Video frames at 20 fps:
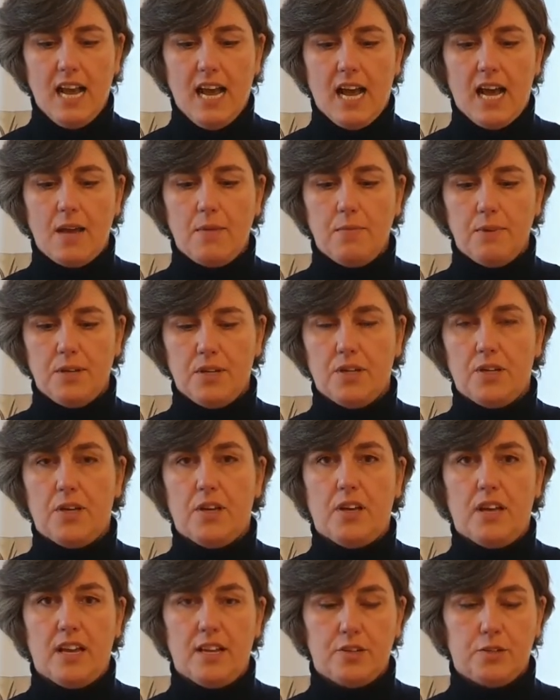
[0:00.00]

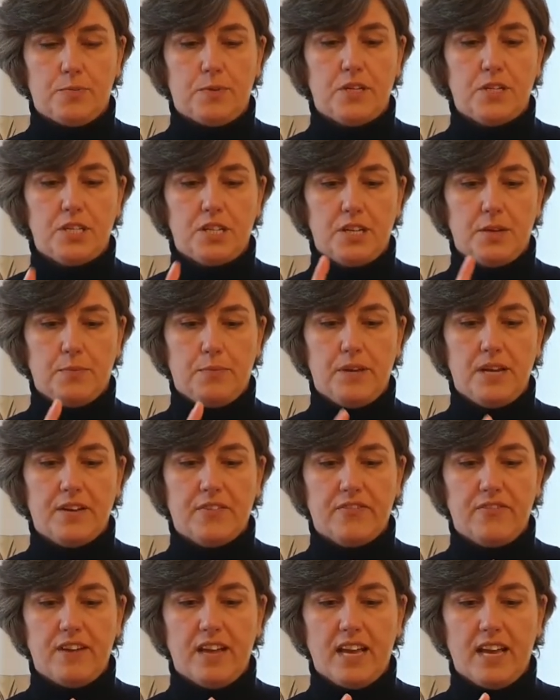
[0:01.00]
I'm especially a big
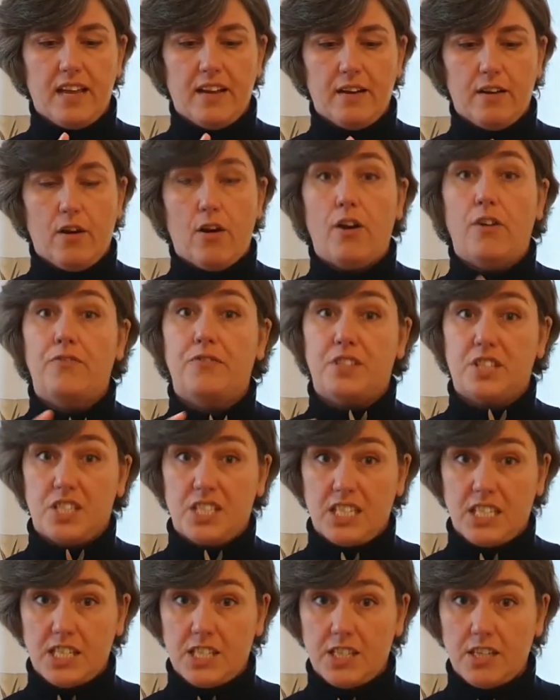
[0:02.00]
fan of the
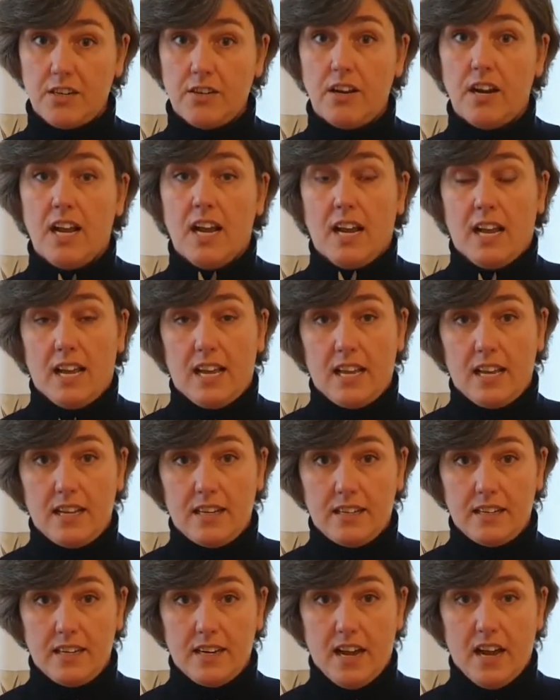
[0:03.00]
scissor
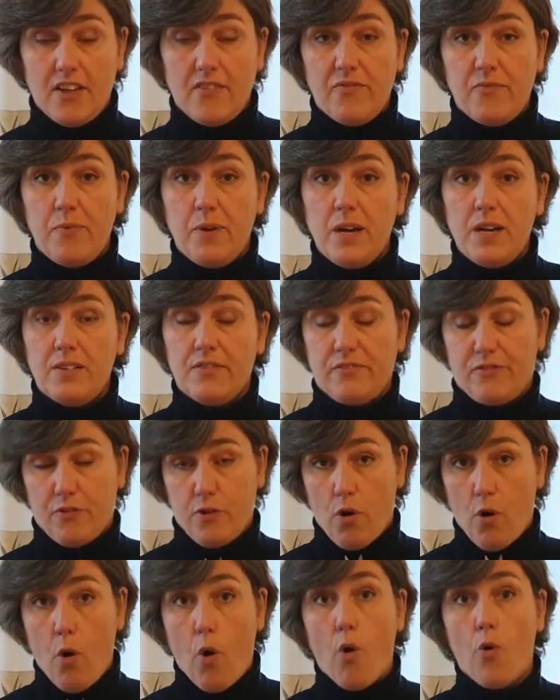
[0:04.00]
and the knife part
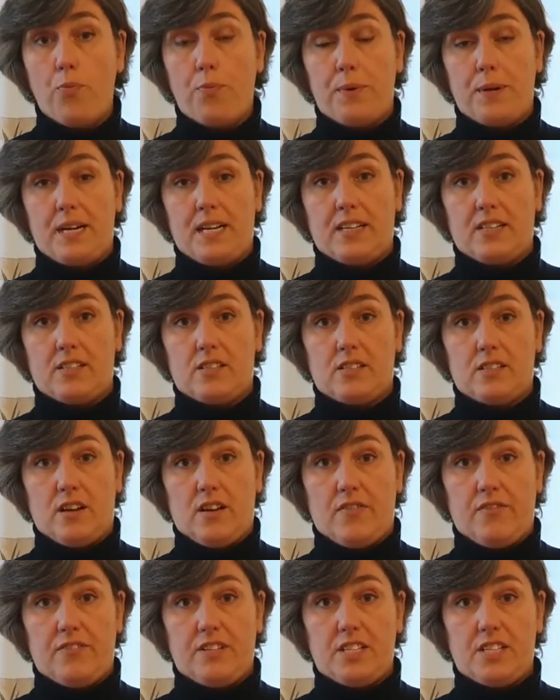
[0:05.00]
for opening
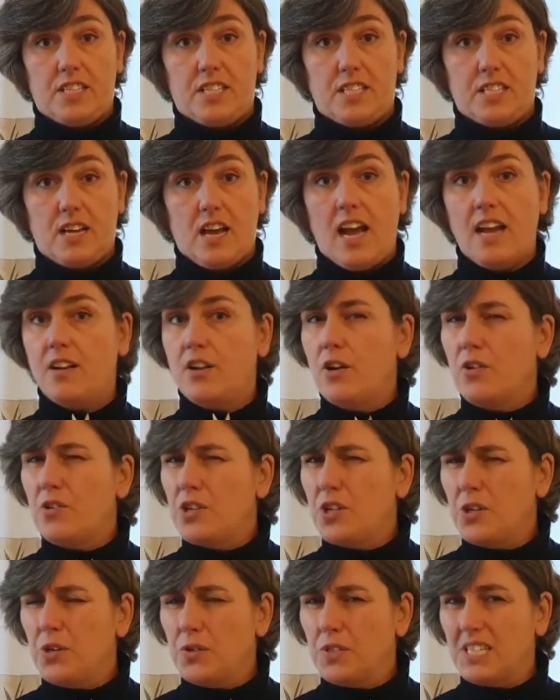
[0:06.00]
stuff. I
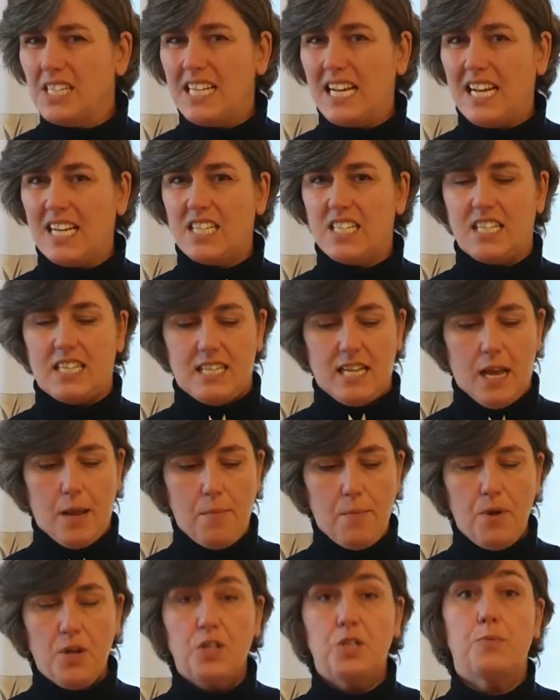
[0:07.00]
don't use it actually that
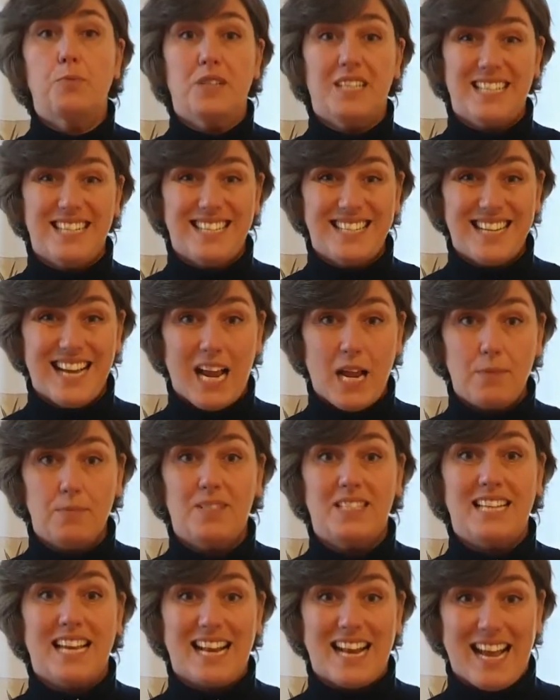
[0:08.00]
much, but the times
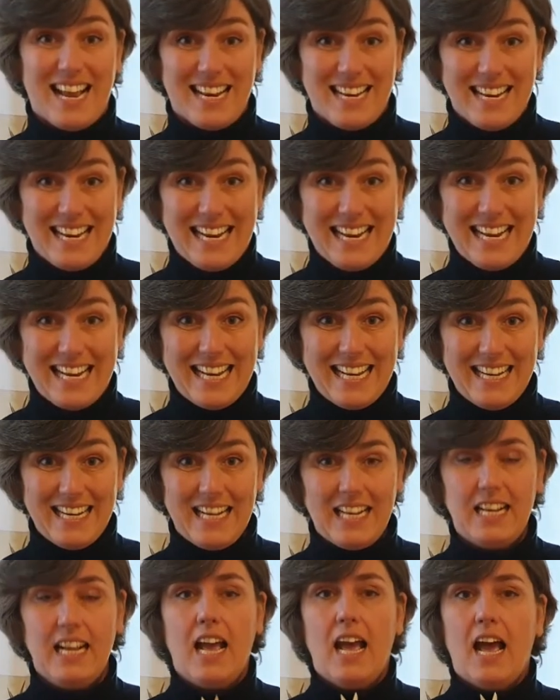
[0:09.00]
that I needed
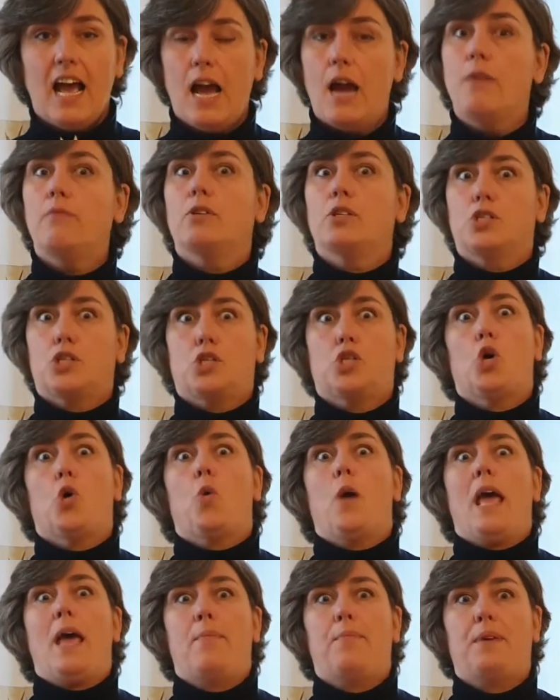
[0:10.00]
it, I was so
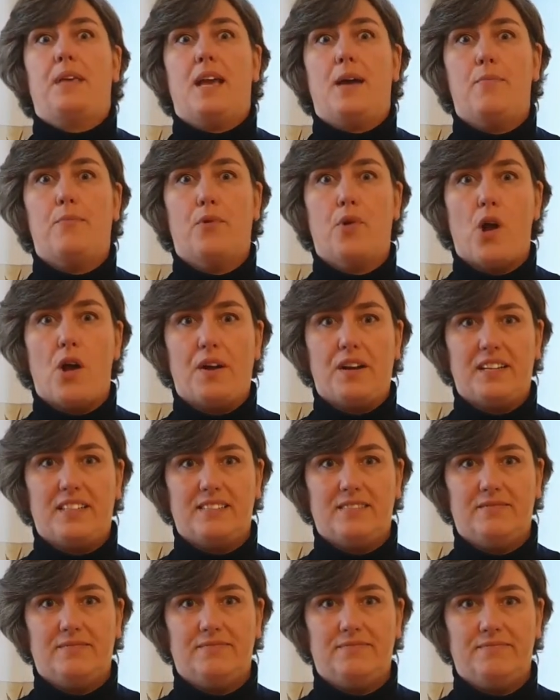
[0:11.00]
happy I brought it.
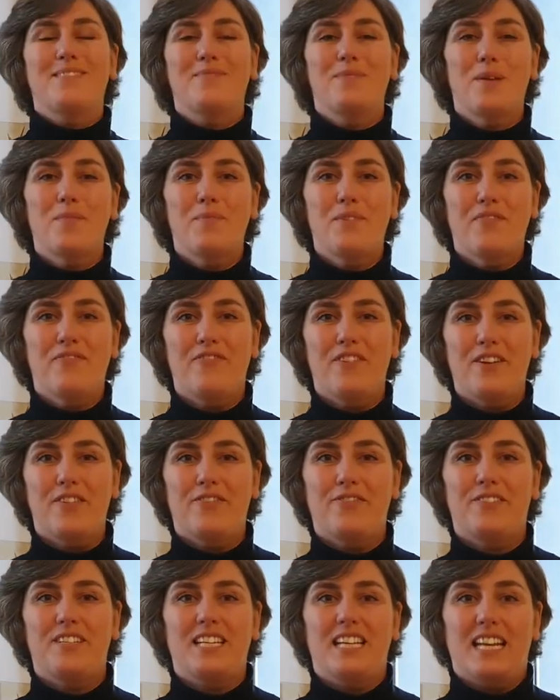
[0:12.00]
Number
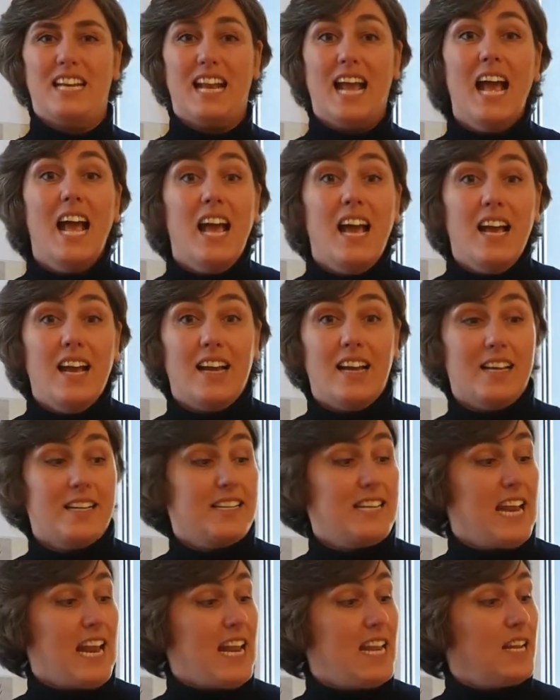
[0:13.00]
15. A
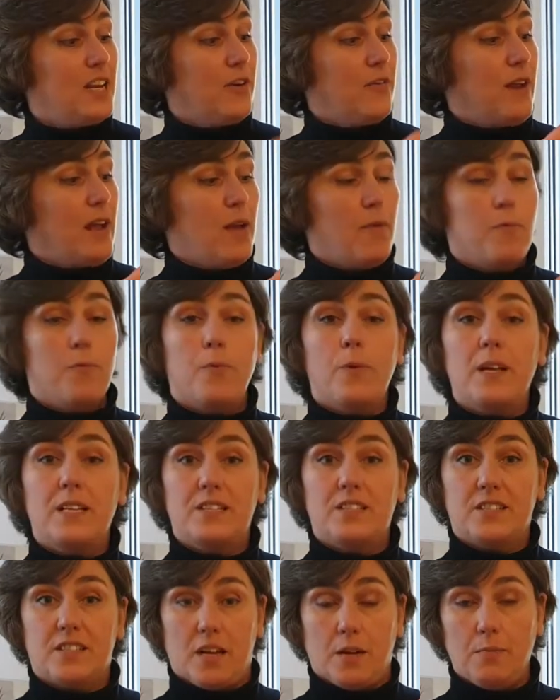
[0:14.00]
day cream with
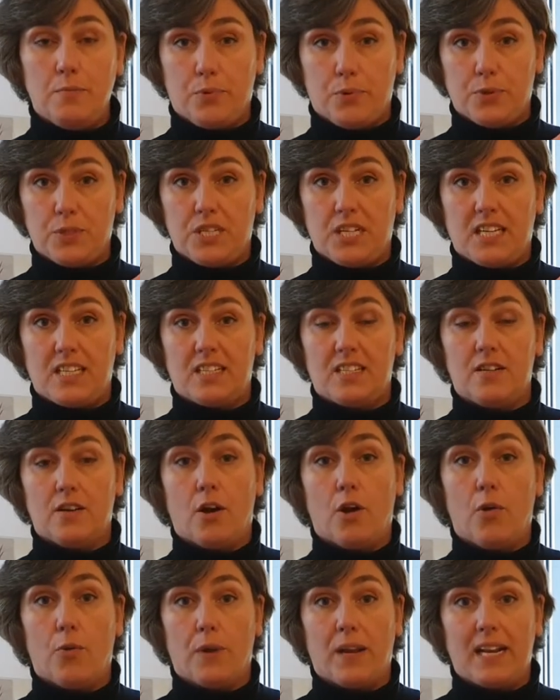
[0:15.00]
sun protection
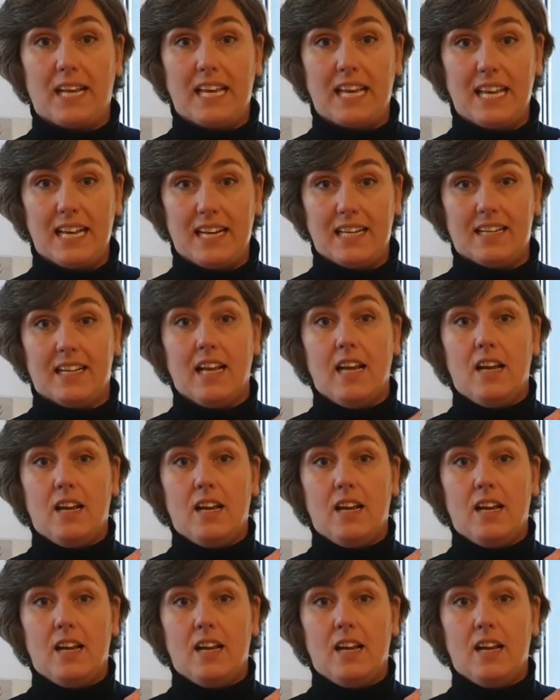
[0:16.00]
already in it.